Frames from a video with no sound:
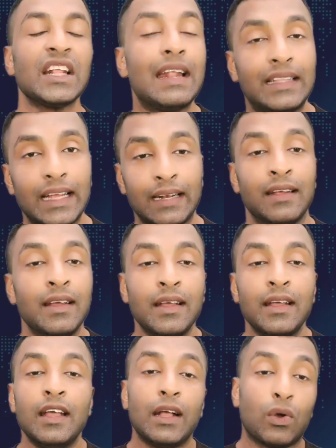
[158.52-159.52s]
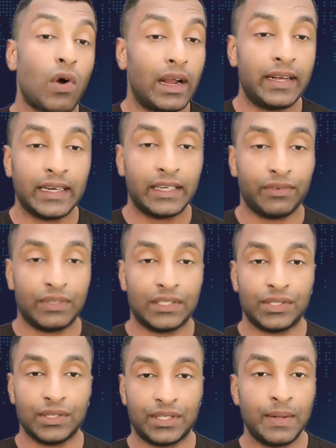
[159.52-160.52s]
And then qualitative
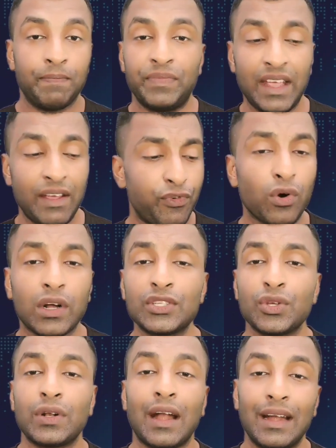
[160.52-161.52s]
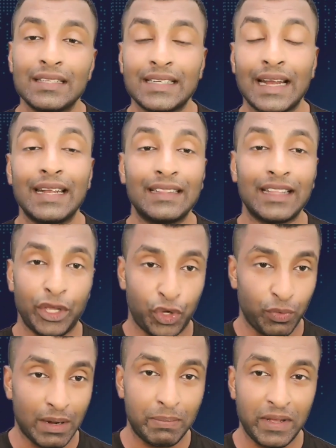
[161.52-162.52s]
research. They focus on understanding the
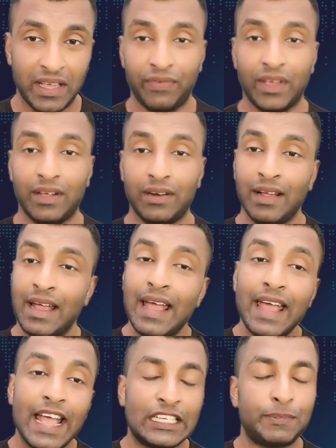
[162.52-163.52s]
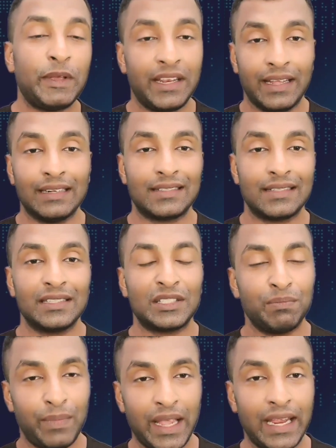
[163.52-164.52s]
human behavior,
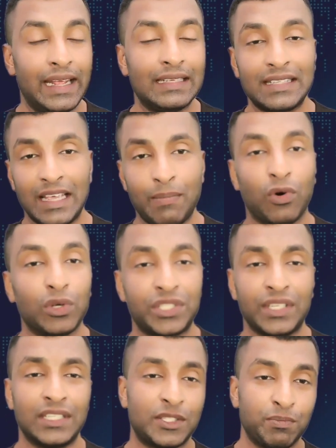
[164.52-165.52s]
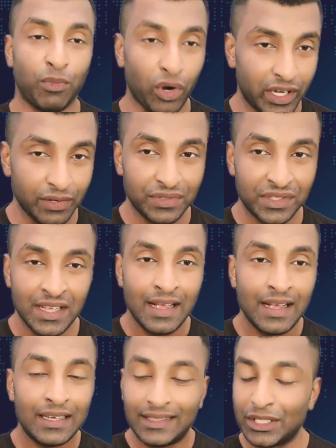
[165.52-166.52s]
experiences, meanings, emotions, motives,
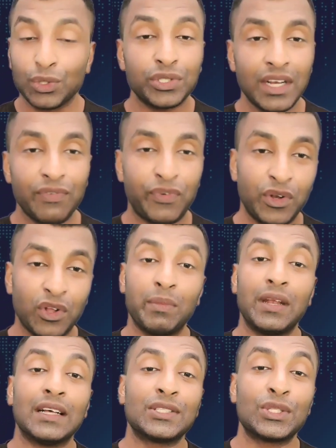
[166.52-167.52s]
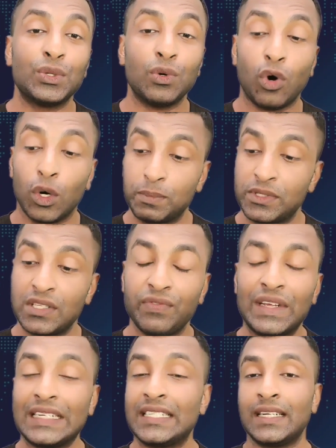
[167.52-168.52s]
the social phenomena through
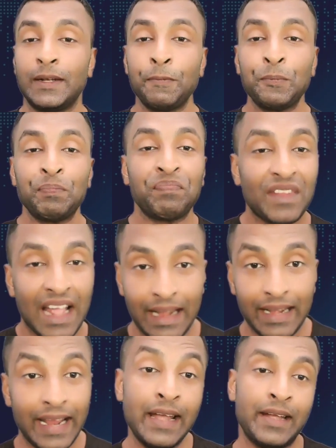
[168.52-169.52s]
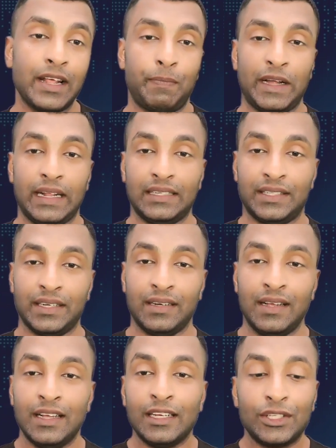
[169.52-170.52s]
observation and
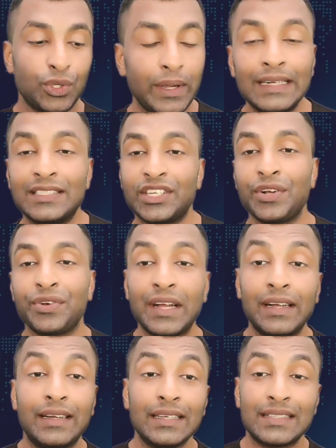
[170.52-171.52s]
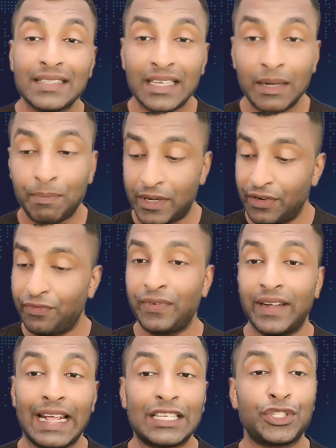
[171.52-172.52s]
interpretation. So it generates descriptive
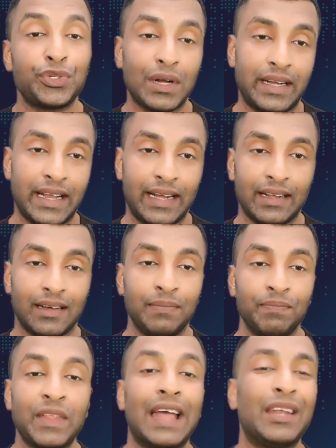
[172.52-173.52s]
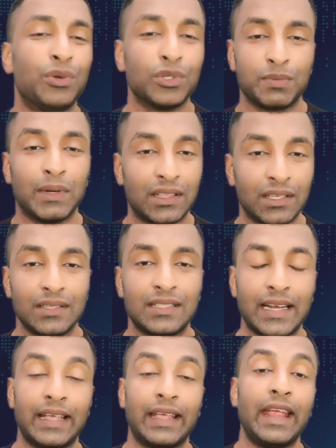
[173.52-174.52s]
textual data and use
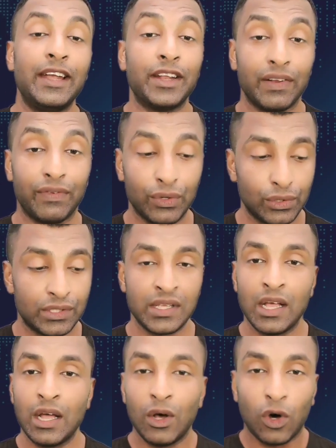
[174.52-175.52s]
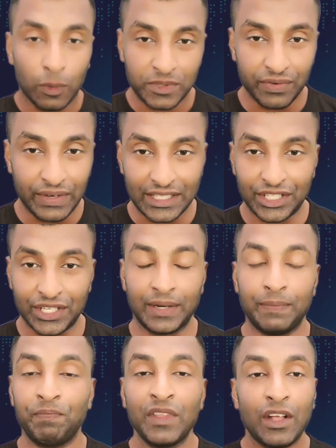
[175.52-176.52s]
methods like interviews,
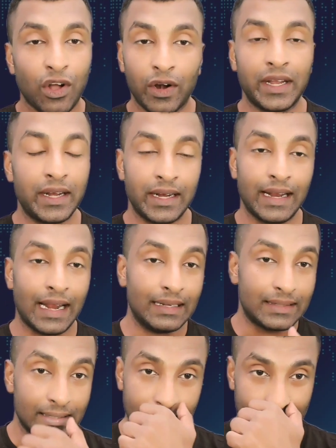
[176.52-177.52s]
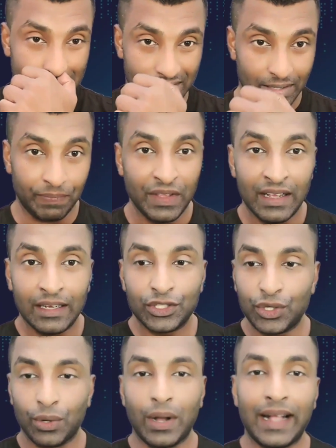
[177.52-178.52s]
observation, content analysis, etc.
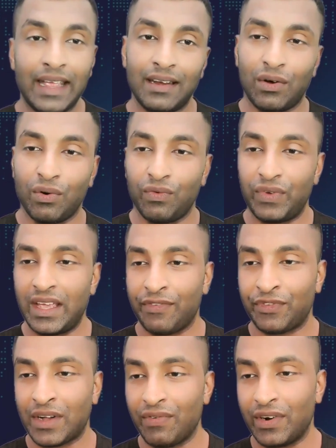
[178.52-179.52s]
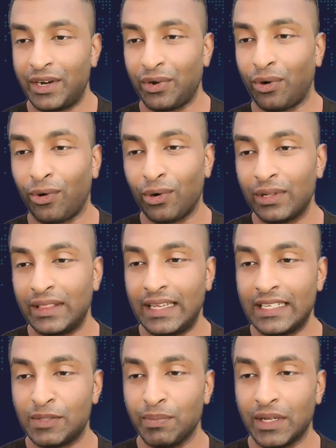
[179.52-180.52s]
So again, we have covered all
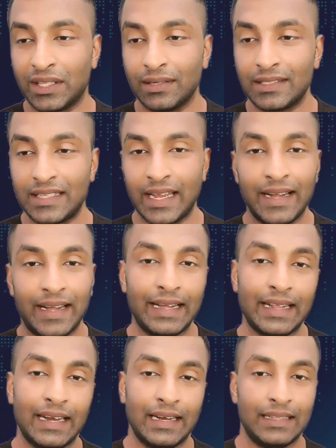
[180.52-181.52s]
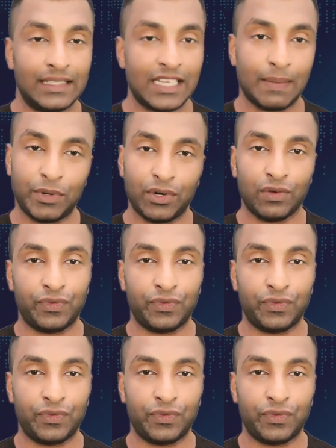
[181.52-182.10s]
these methods in detail in the chapter